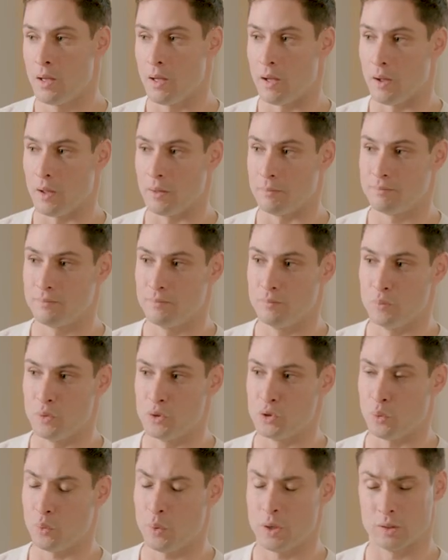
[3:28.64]
I
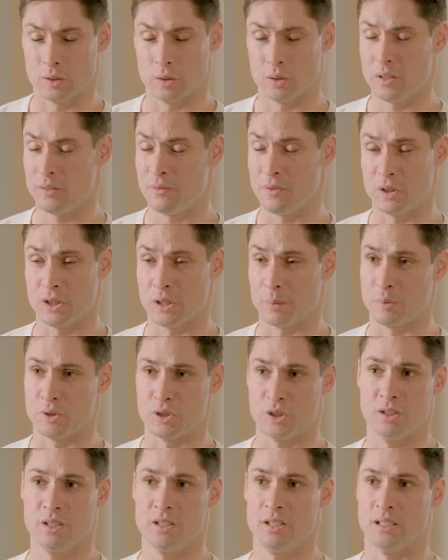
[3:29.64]
was always looking for the
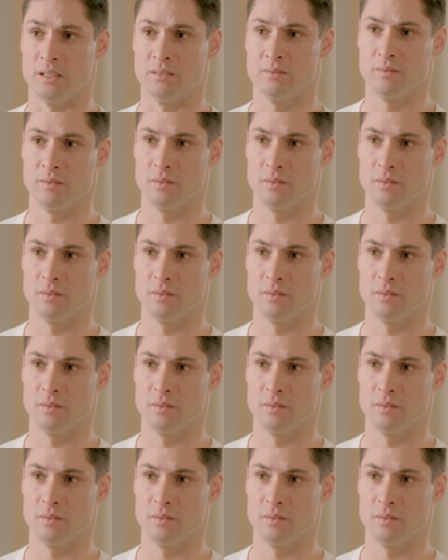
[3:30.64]
opportunity.